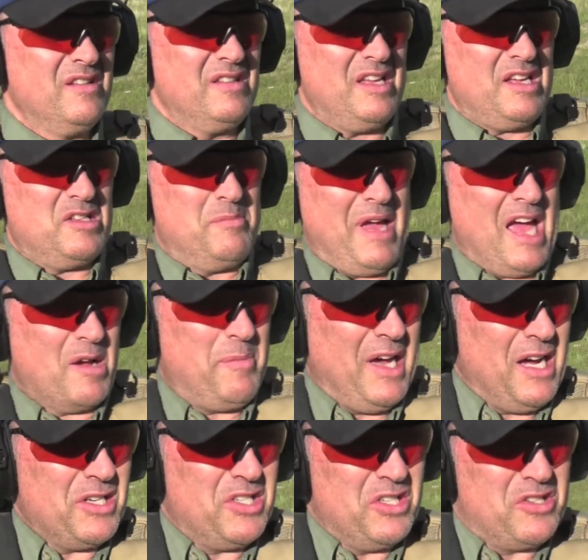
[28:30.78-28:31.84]
These mag
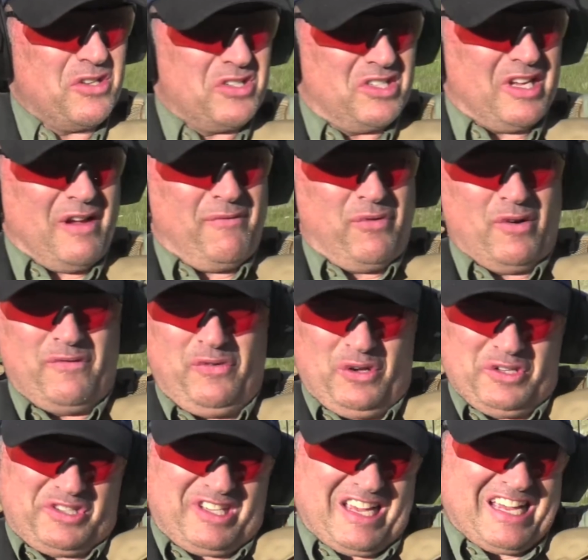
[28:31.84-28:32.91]
pouches are set for
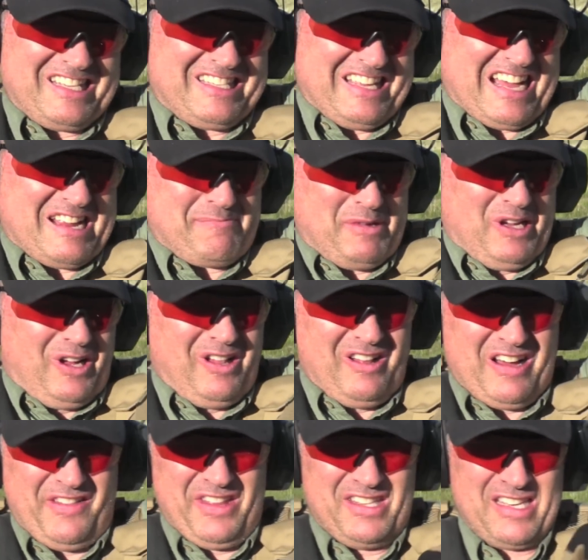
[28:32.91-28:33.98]
full-size
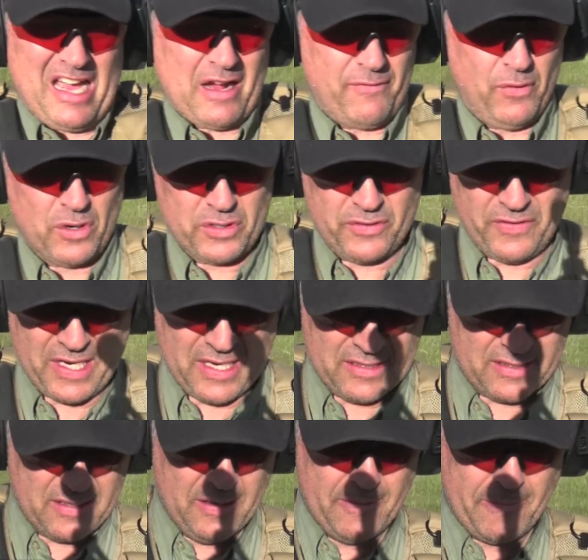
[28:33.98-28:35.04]
9mm on the TAC Force
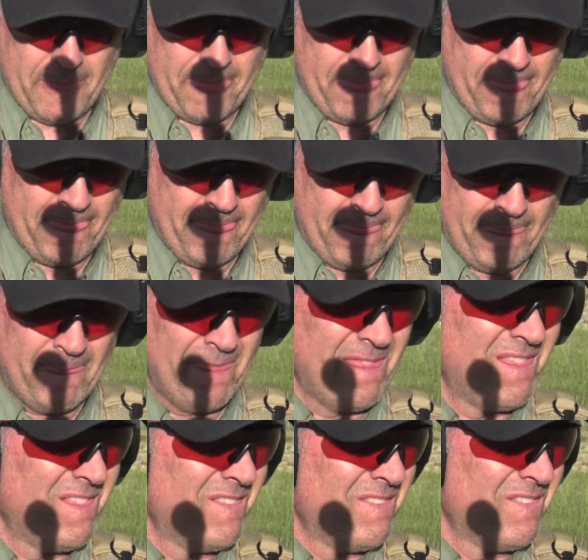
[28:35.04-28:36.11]
vest.
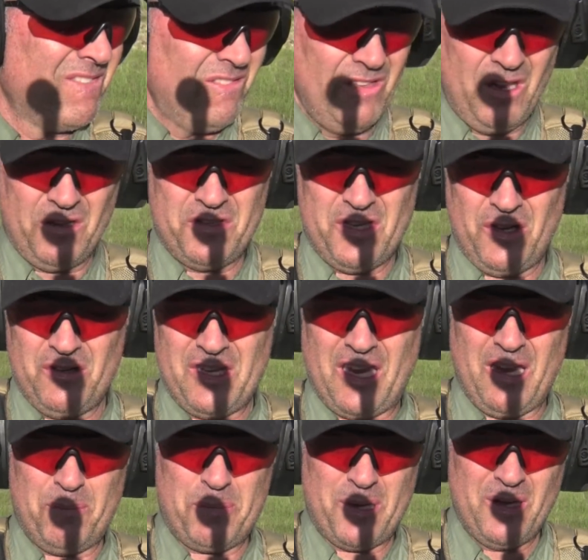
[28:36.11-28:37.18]
A little too
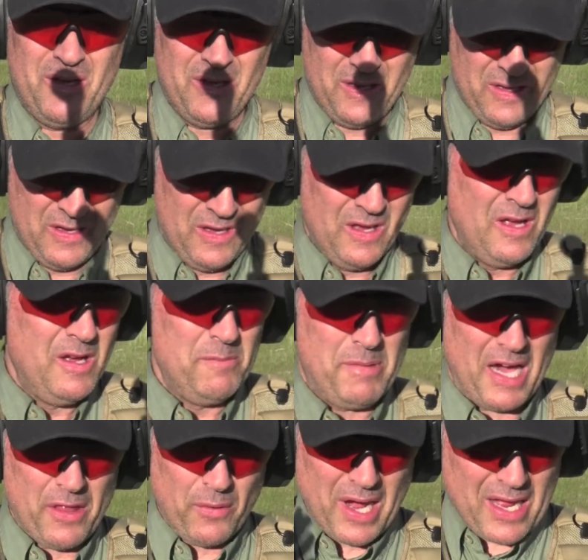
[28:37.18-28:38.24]
deep.
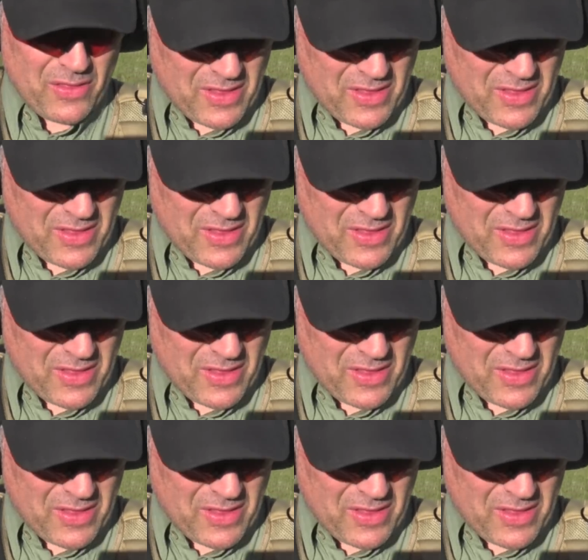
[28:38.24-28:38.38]
By the way,